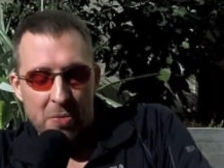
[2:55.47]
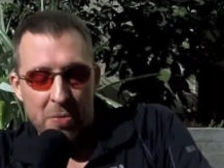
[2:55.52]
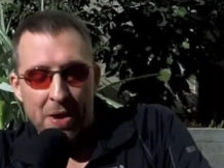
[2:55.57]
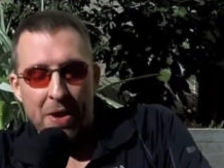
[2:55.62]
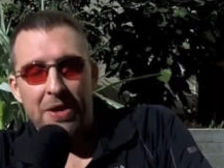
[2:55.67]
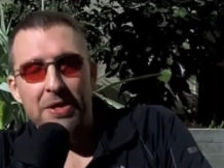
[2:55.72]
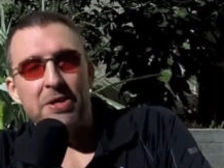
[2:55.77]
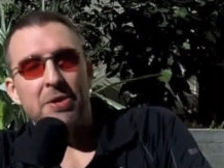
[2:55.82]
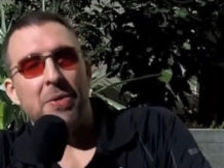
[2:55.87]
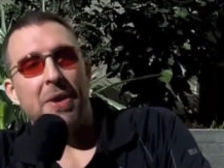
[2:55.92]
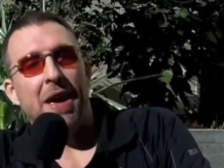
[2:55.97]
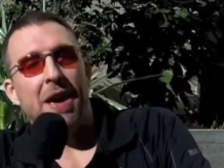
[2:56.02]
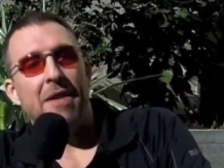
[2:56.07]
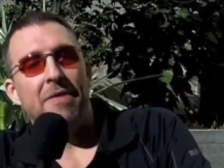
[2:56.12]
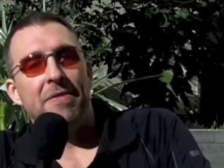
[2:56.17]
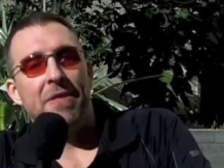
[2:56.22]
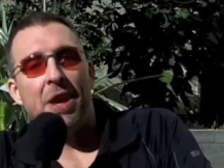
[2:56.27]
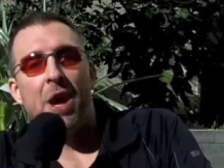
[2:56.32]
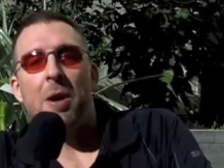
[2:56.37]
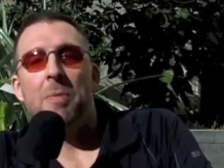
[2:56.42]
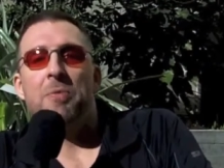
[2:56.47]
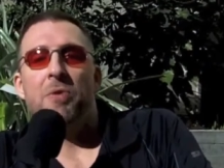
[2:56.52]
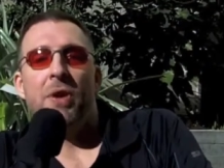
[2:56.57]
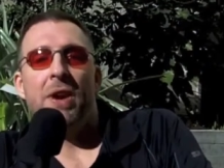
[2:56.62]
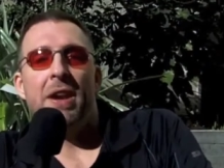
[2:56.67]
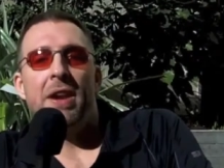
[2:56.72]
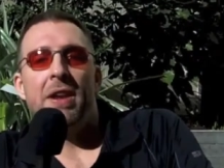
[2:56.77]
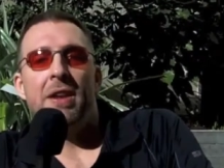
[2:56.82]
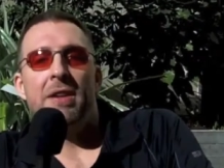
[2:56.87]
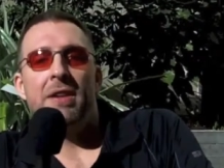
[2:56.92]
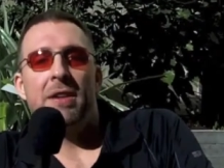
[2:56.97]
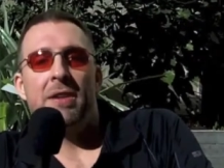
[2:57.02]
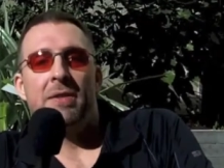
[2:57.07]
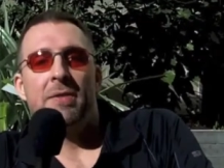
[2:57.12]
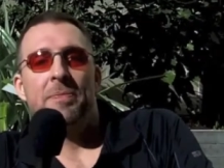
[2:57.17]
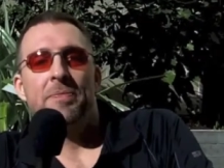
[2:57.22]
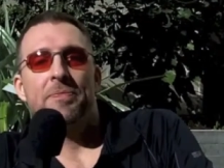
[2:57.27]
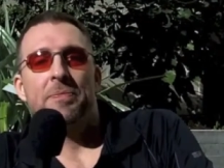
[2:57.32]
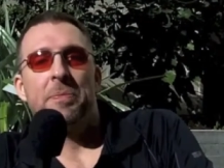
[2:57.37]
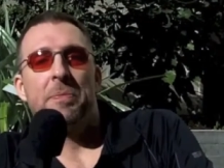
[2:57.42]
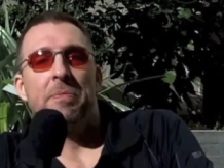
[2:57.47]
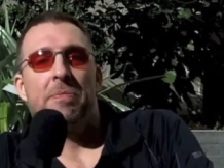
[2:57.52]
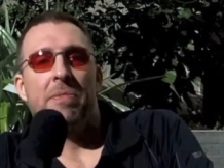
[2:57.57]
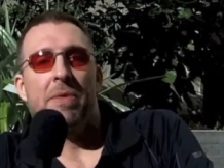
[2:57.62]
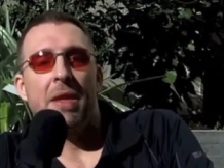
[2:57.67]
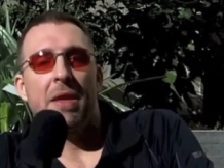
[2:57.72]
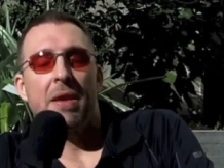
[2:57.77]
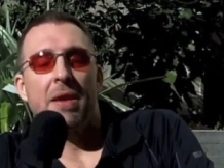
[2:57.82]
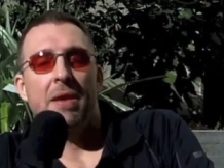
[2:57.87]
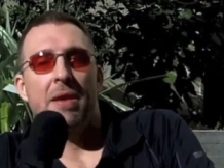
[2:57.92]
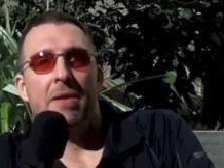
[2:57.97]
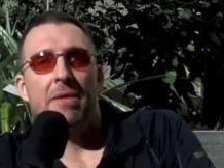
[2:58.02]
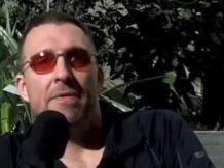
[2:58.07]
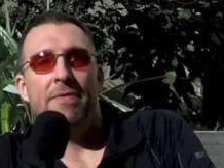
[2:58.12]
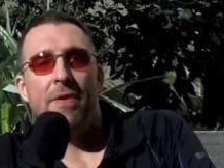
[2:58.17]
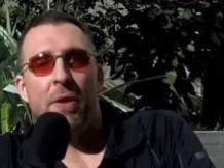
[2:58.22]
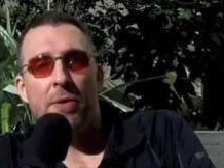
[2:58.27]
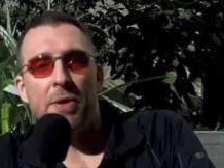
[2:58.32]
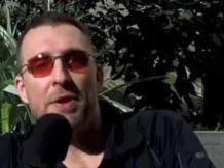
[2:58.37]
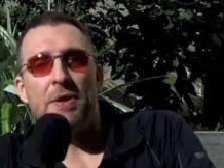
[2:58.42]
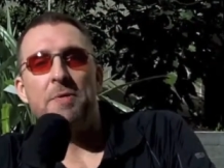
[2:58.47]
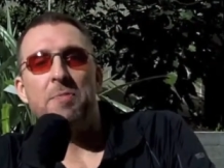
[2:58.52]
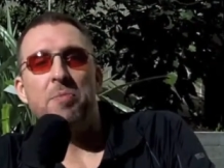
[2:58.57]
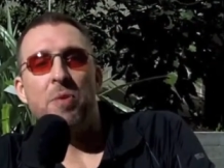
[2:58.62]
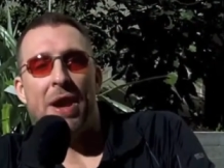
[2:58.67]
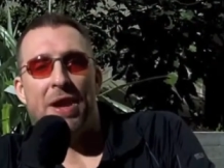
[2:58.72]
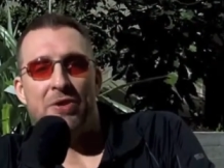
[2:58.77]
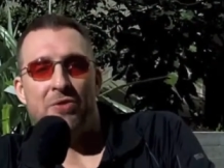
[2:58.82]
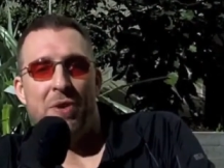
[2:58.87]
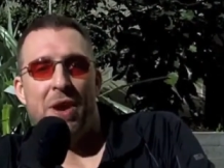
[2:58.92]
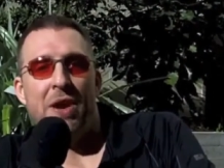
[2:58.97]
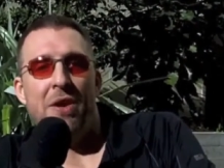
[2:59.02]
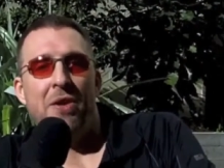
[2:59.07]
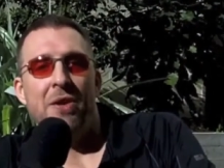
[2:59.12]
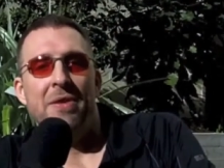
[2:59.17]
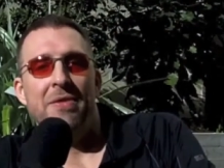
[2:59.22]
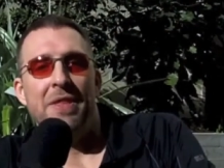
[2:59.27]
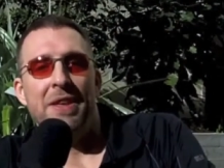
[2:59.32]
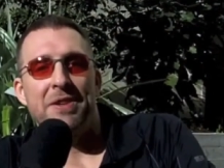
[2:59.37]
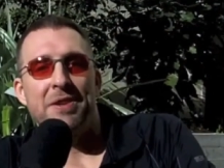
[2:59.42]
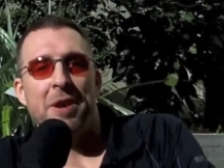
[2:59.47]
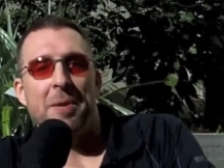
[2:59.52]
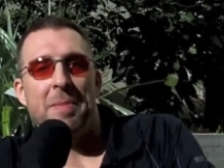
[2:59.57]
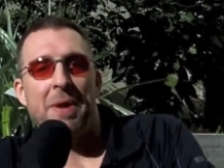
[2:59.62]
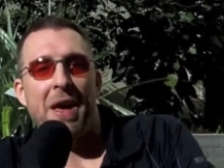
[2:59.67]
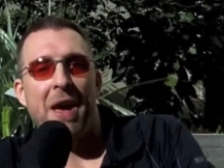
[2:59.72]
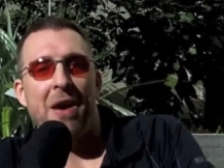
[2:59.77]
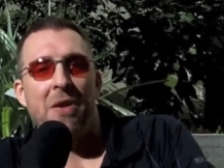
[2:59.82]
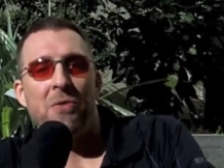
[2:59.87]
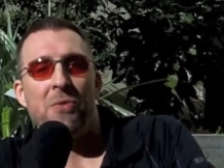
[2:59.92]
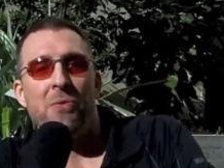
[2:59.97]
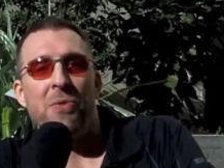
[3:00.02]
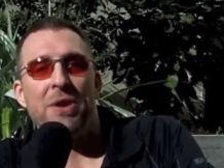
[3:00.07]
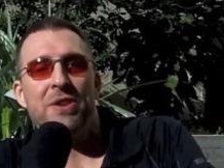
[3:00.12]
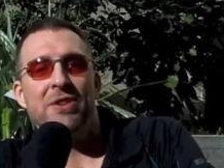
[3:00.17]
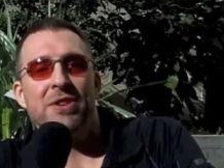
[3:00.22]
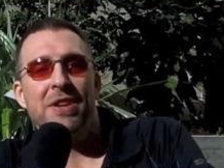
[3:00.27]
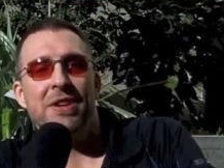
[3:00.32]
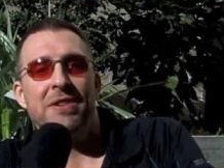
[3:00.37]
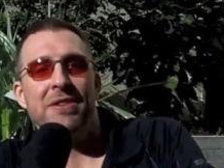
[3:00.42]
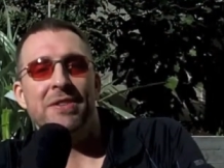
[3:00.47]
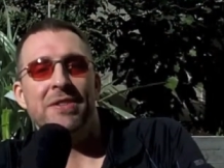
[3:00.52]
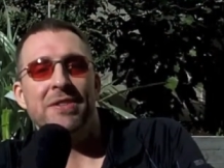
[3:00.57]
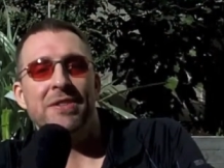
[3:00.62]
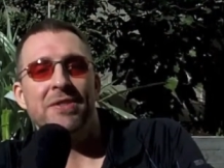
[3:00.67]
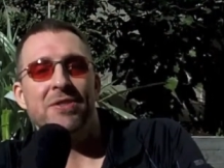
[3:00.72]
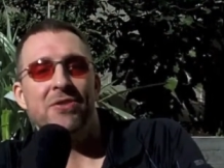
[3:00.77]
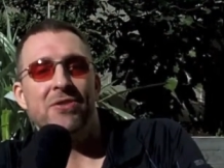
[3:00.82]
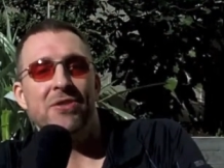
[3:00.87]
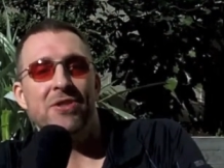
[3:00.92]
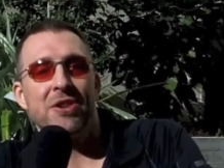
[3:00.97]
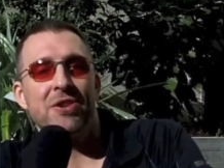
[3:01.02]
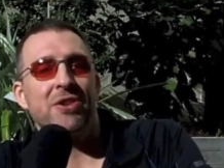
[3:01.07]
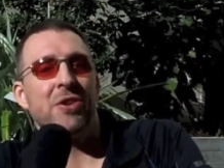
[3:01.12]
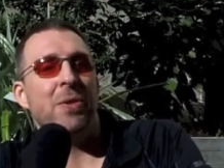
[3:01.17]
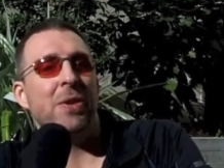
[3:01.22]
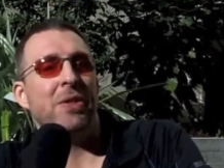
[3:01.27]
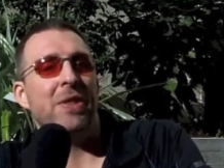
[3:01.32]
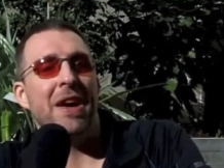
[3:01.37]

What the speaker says: We also have the upgraded Focus Brain Trainer that's coming out, which is just